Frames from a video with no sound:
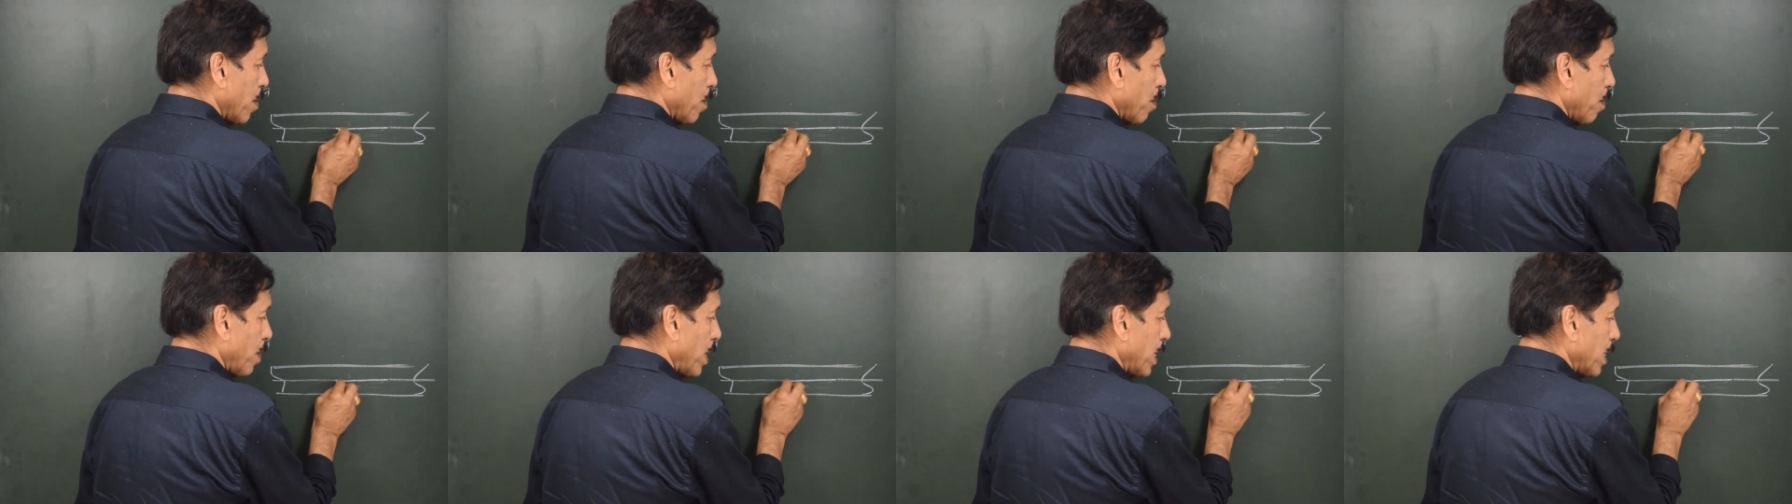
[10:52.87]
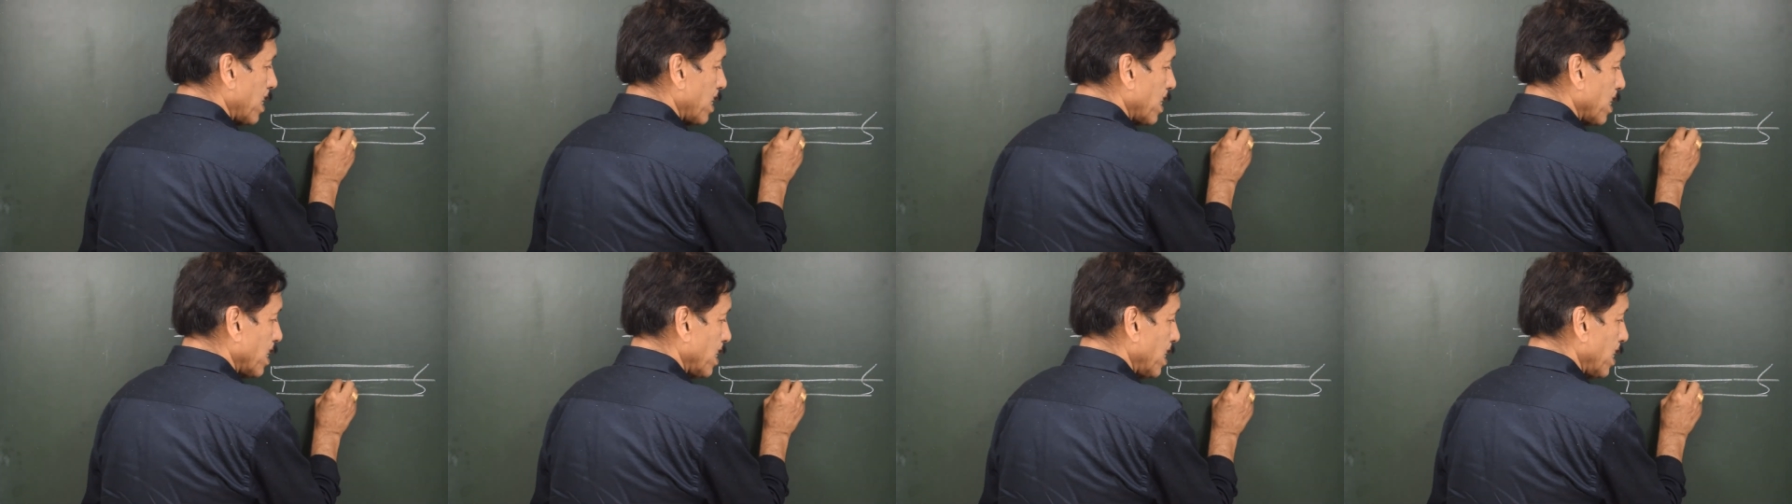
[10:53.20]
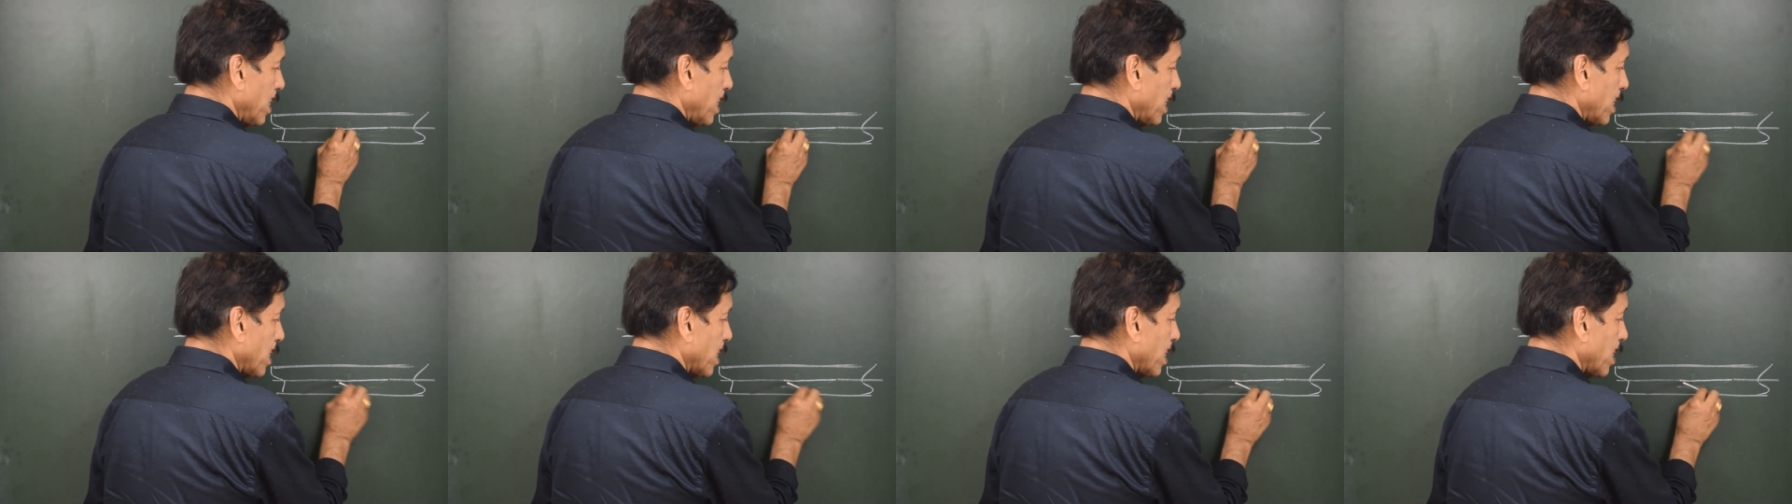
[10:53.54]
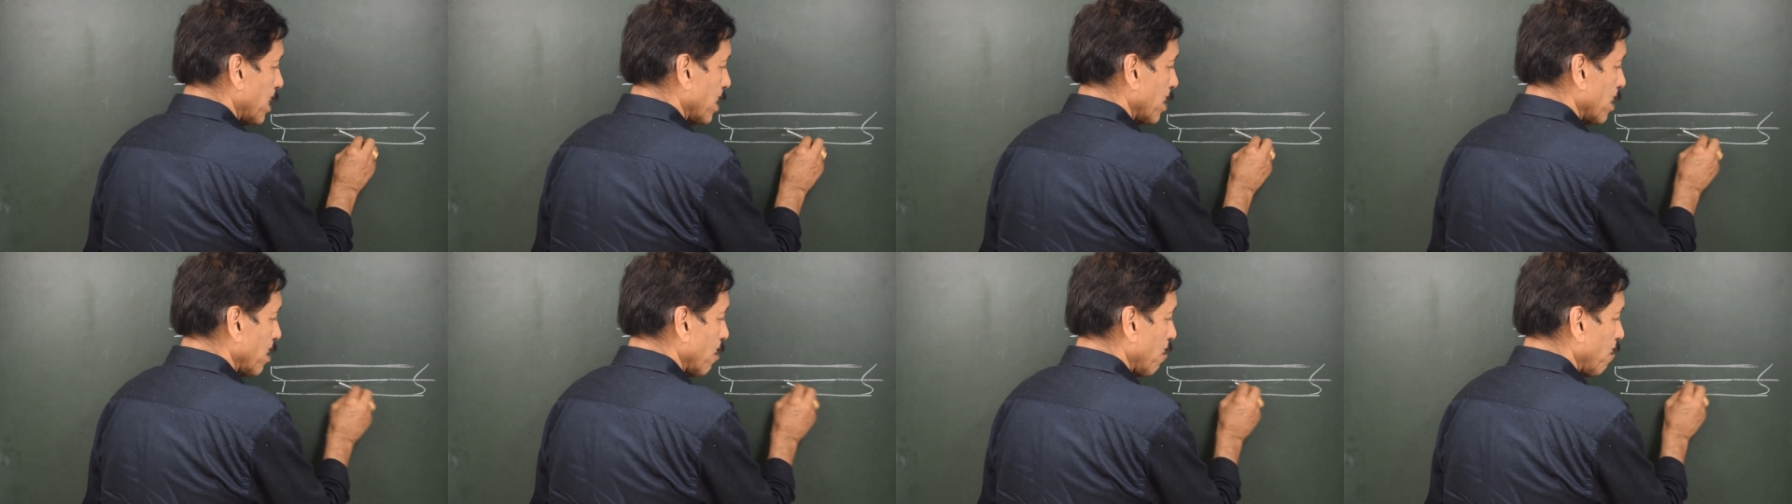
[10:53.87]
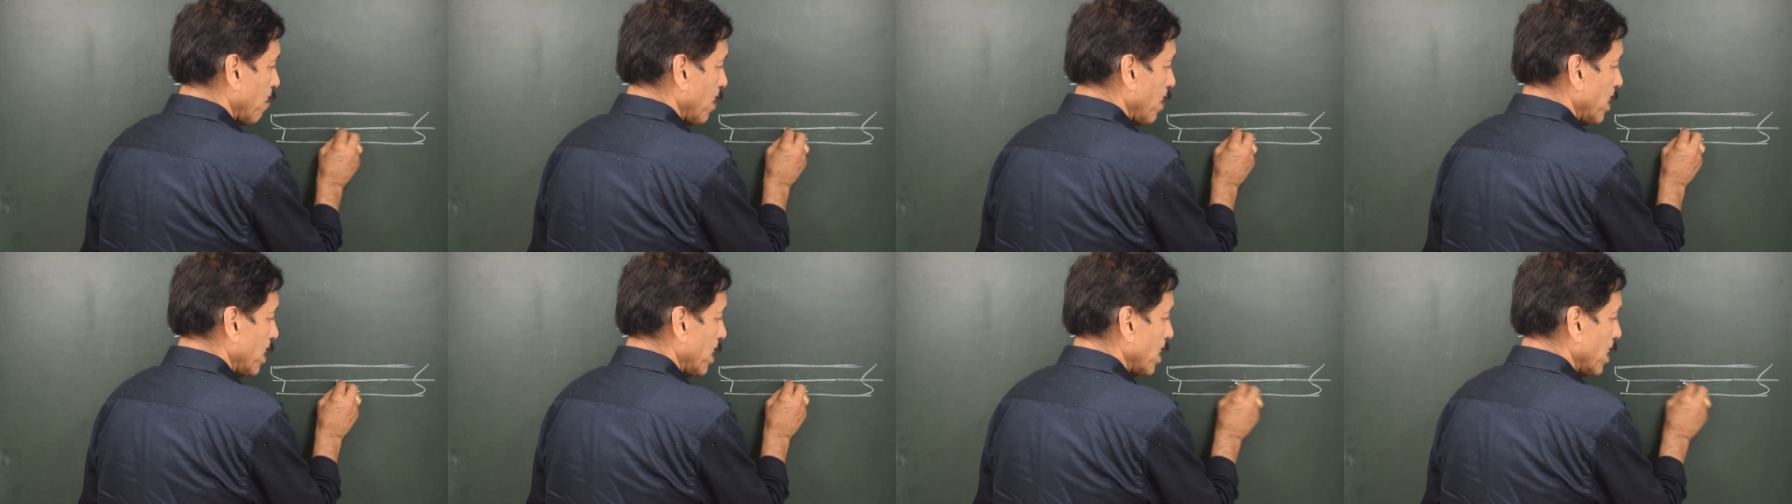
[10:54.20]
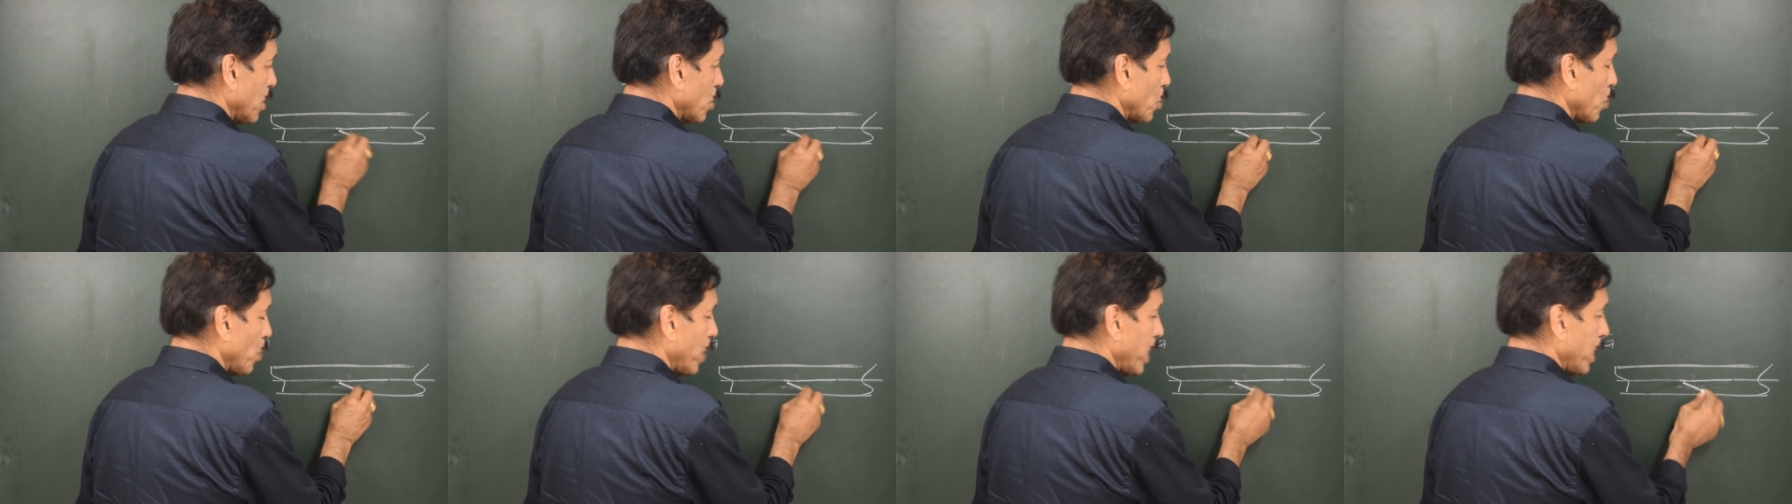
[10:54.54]
by turning the fin
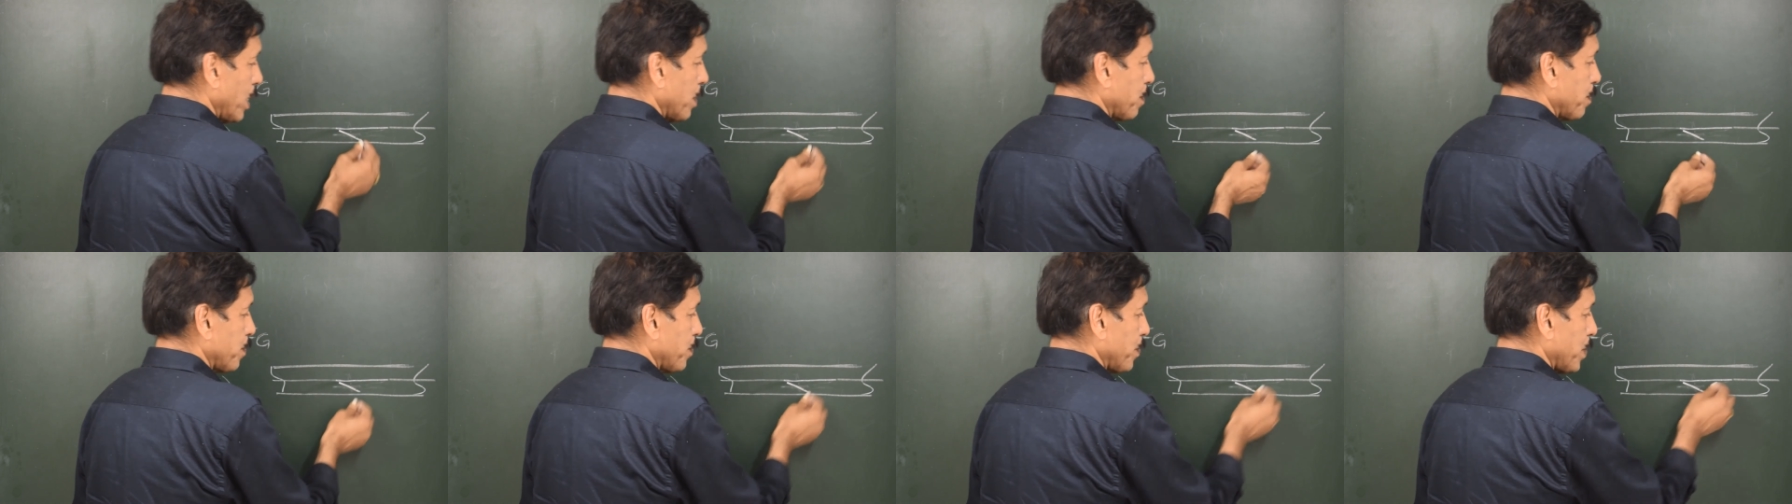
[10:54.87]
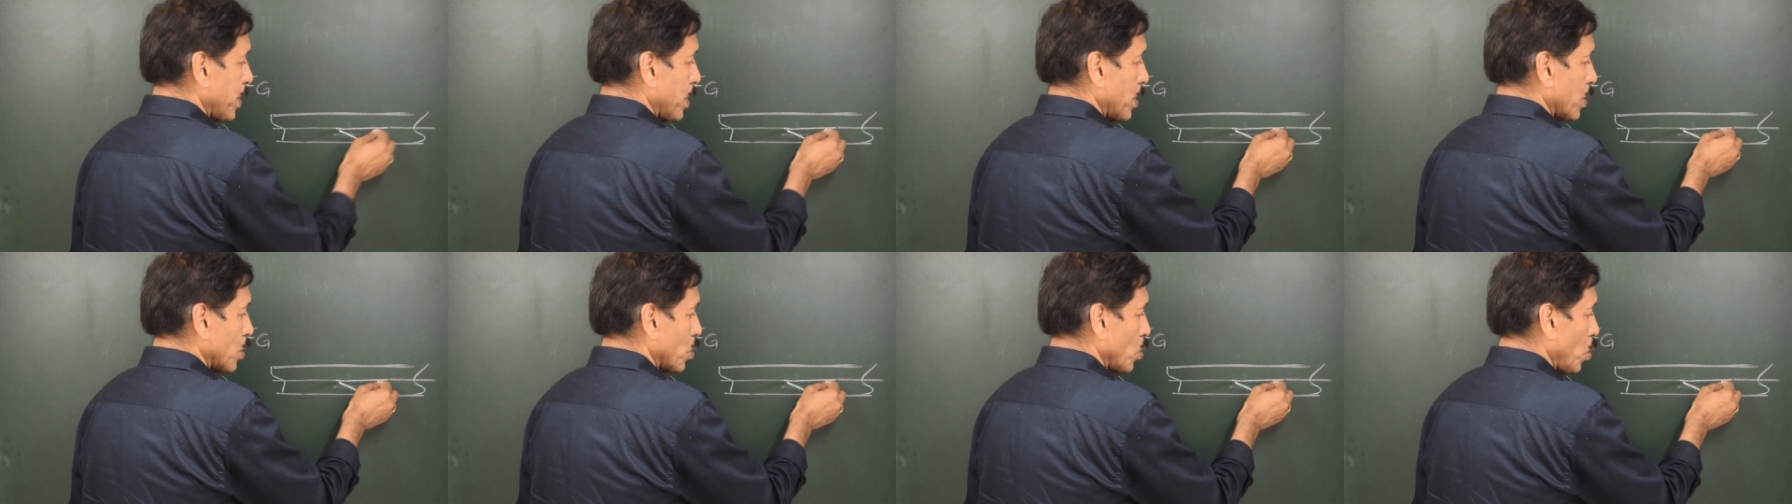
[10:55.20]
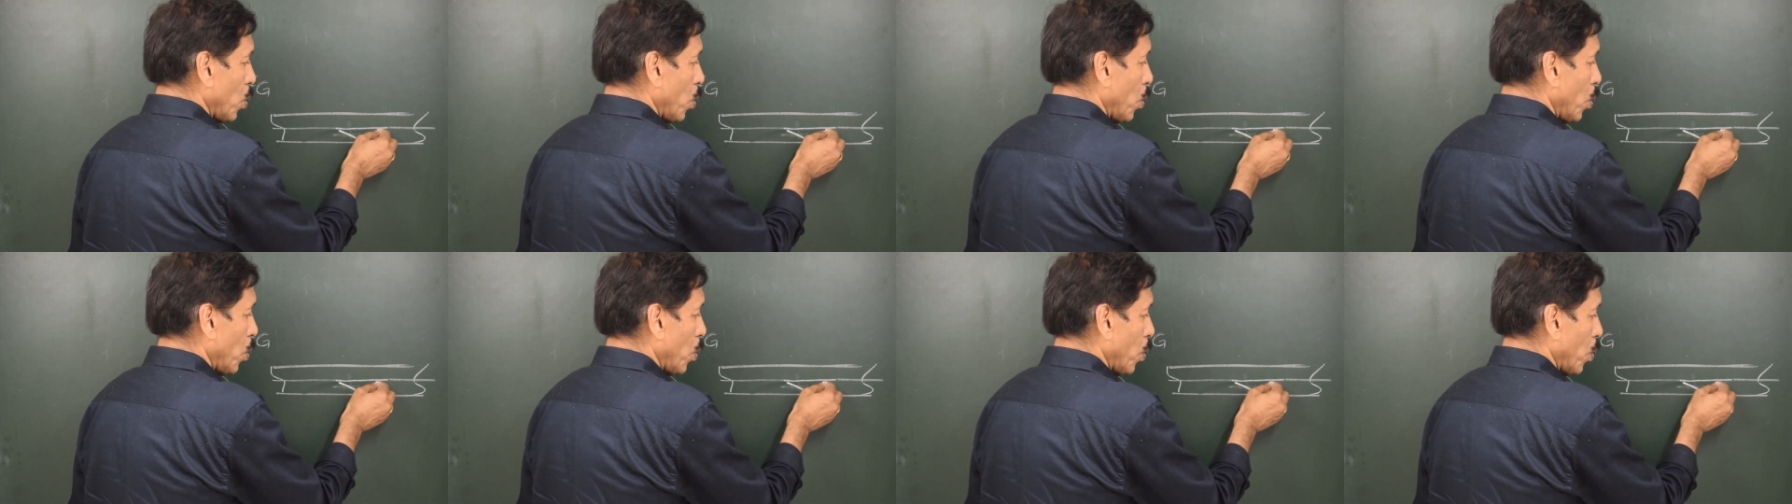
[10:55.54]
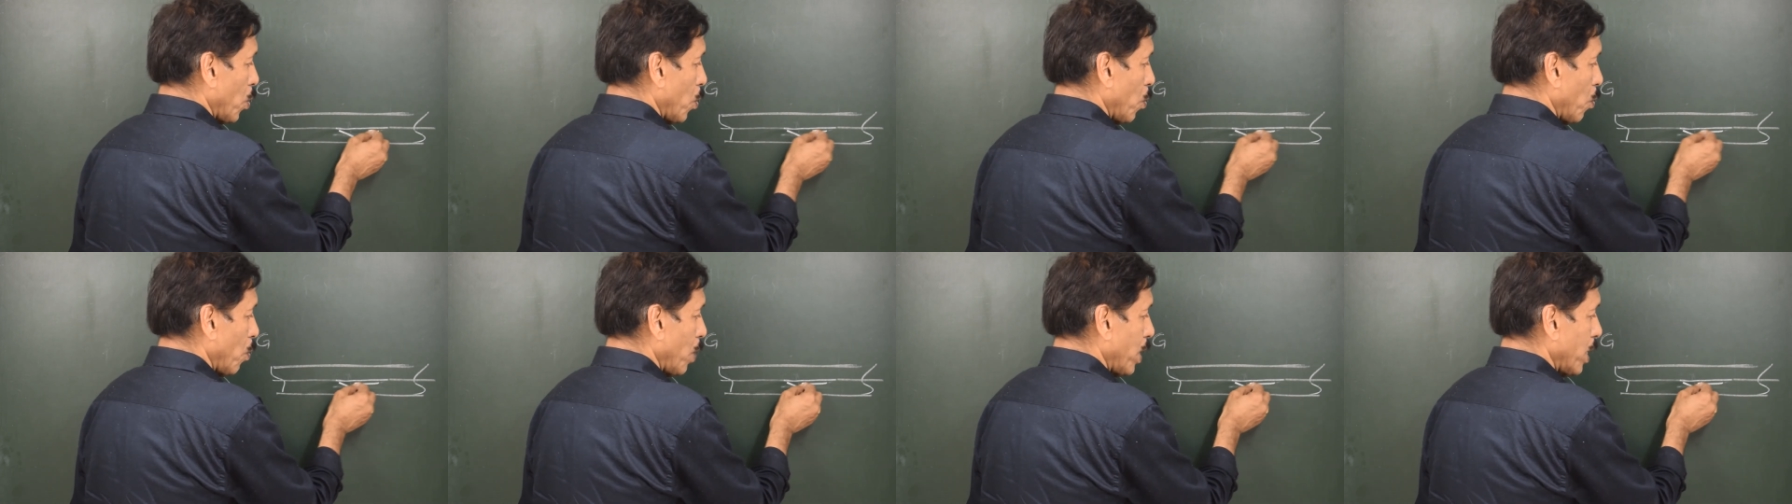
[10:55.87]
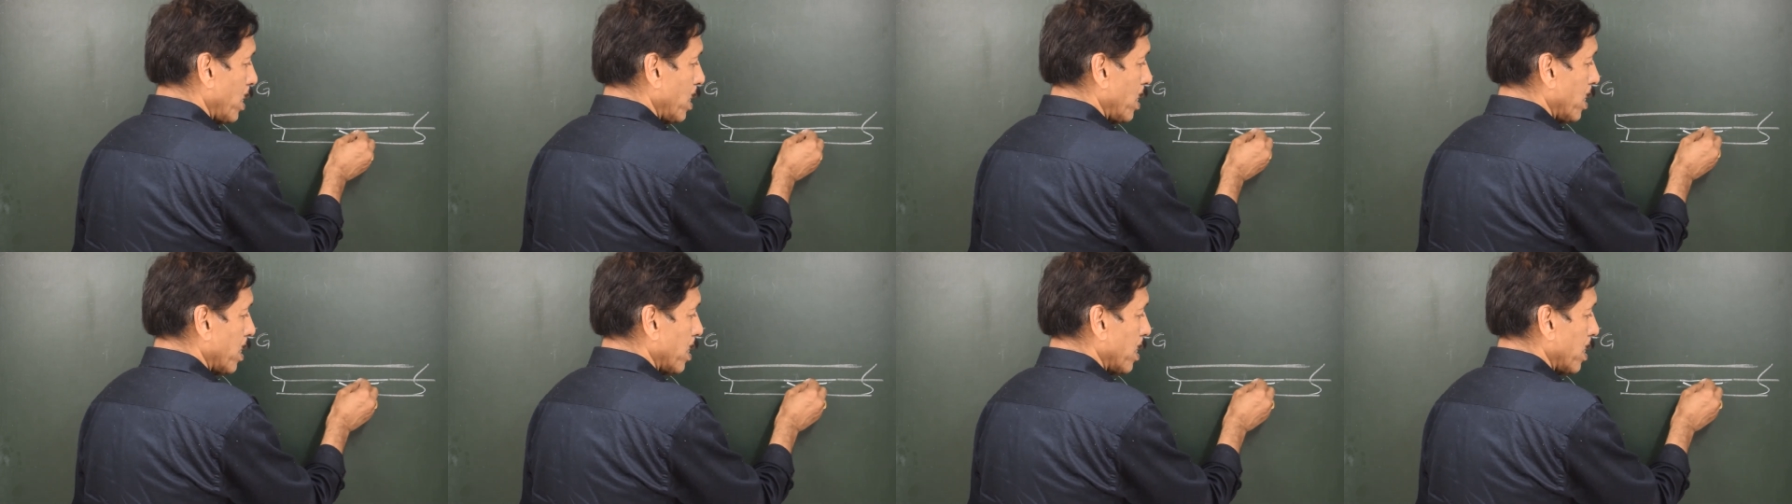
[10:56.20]
this way. So when